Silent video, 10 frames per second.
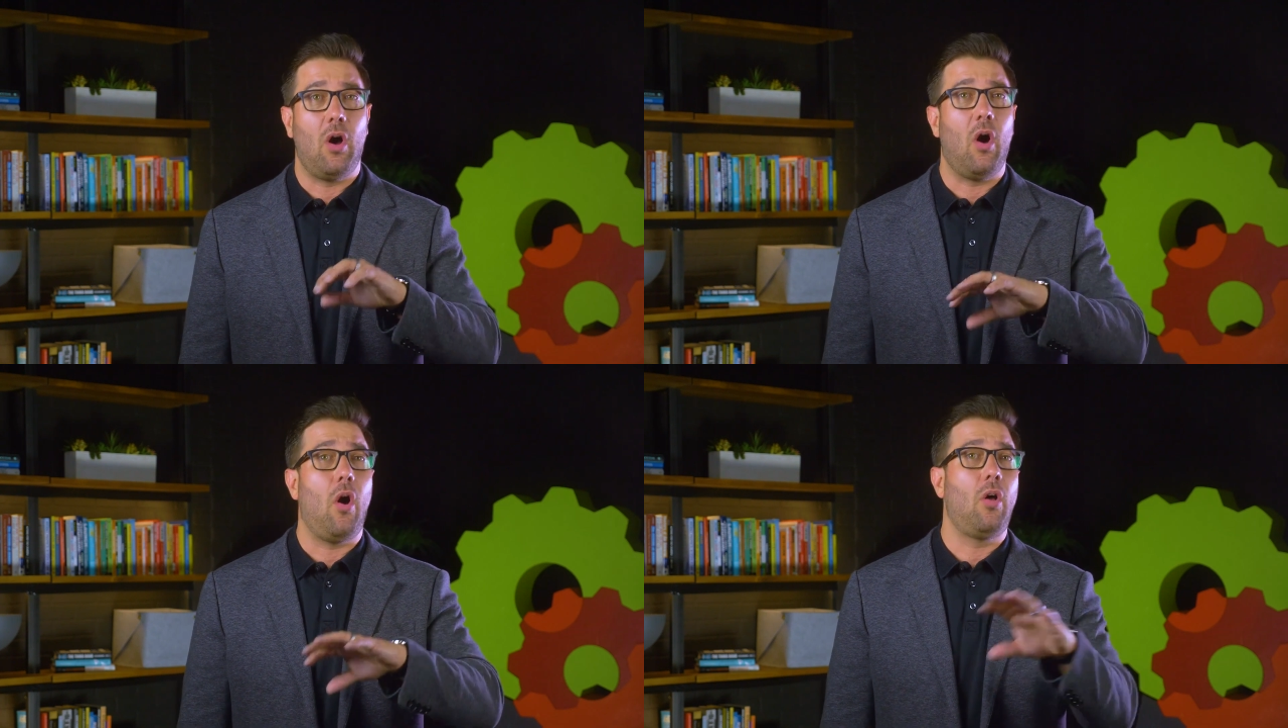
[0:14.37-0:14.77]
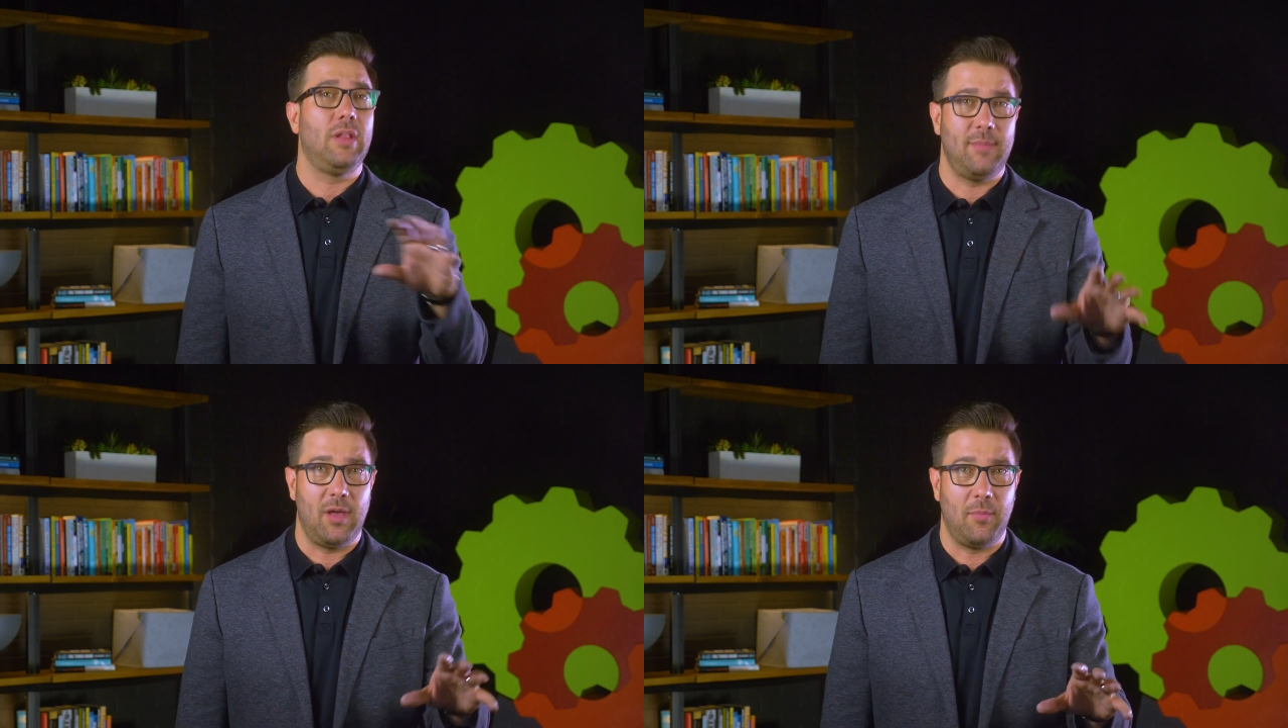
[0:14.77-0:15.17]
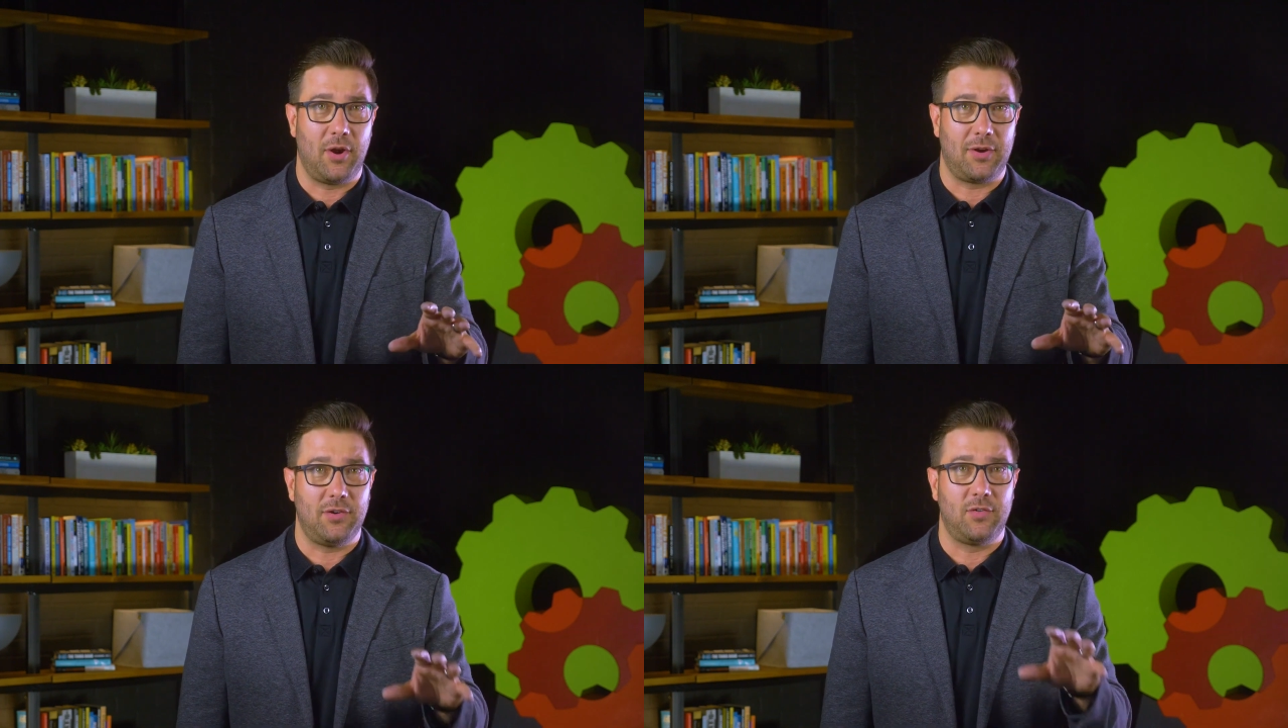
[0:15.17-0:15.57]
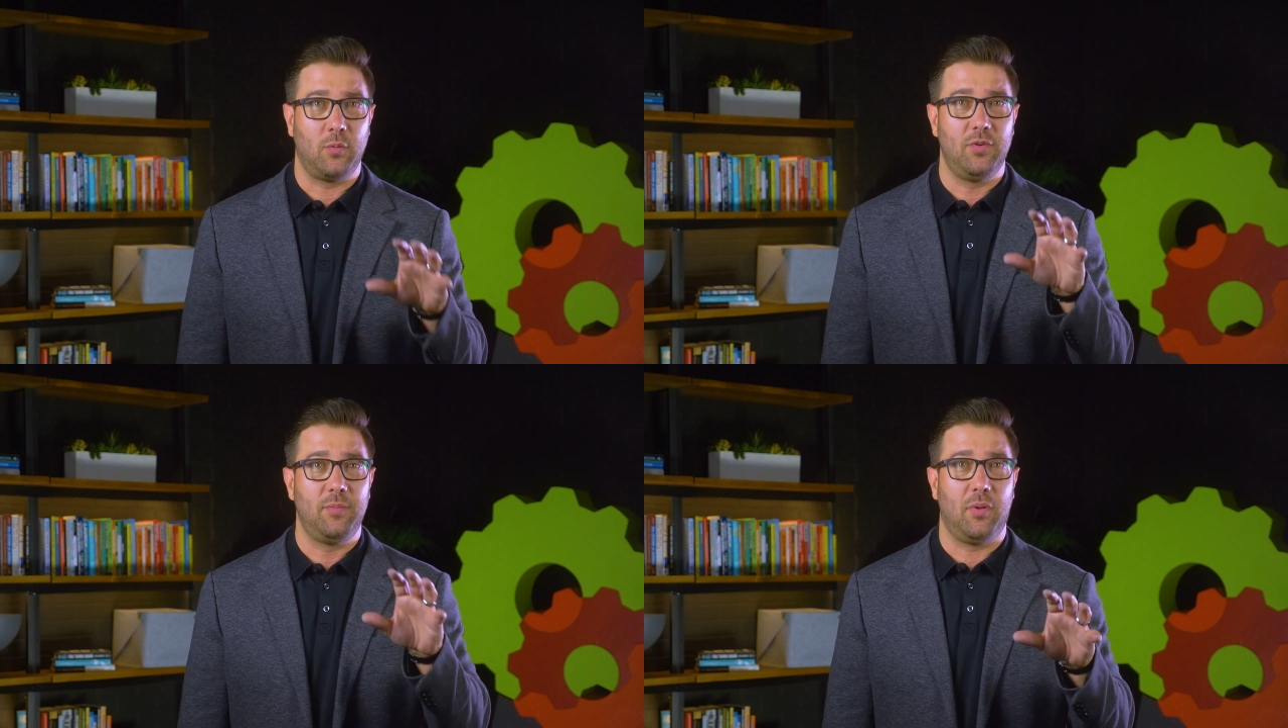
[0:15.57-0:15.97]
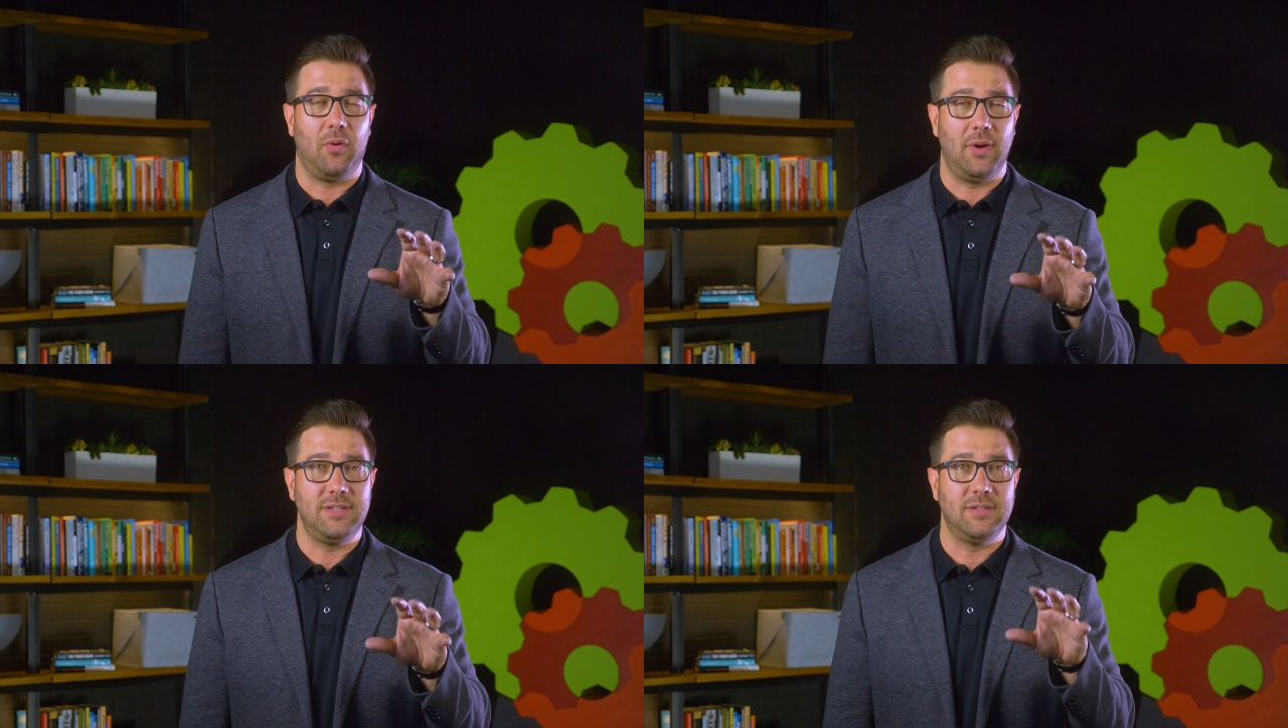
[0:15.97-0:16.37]
all email marketers will
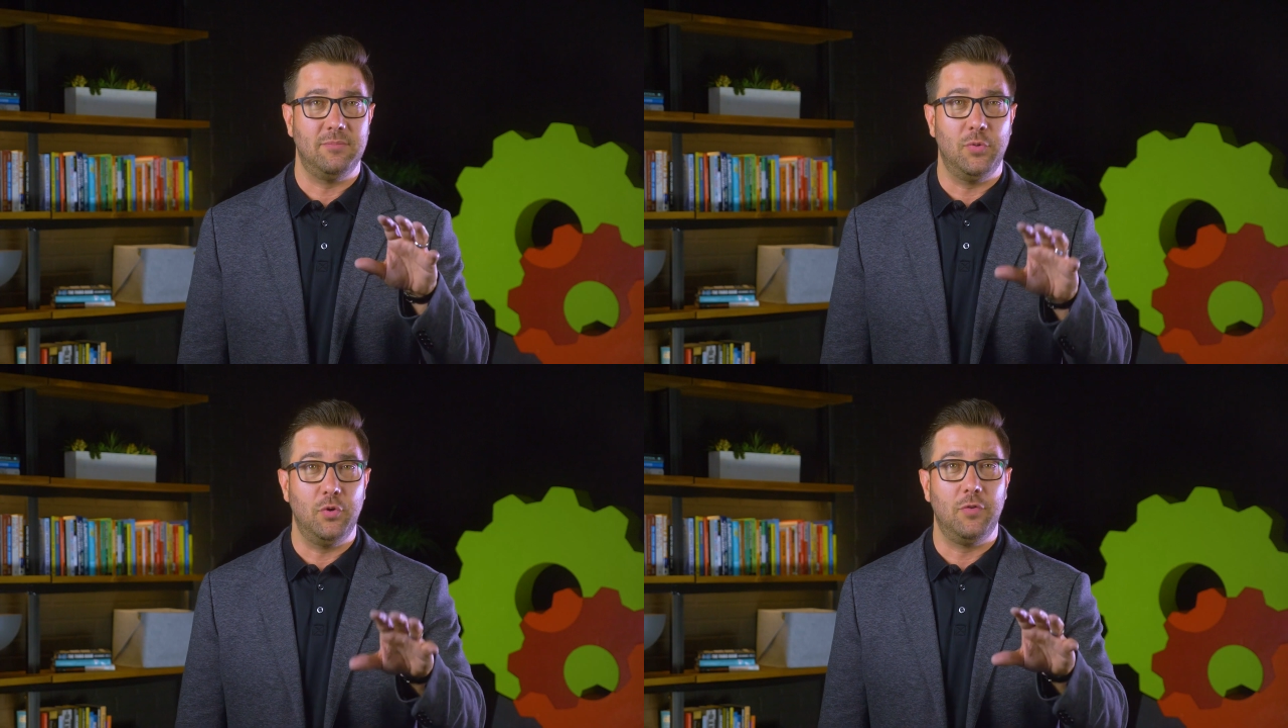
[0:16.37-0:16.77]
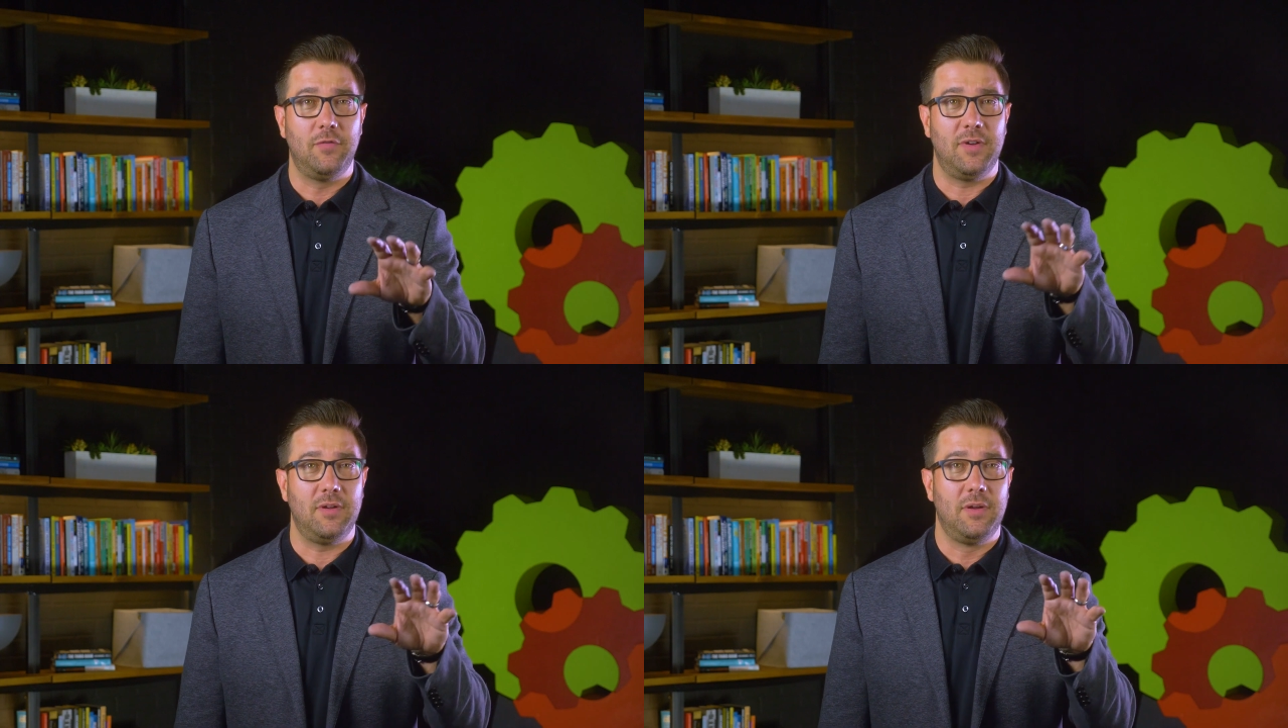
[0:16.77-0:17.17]
deploy to move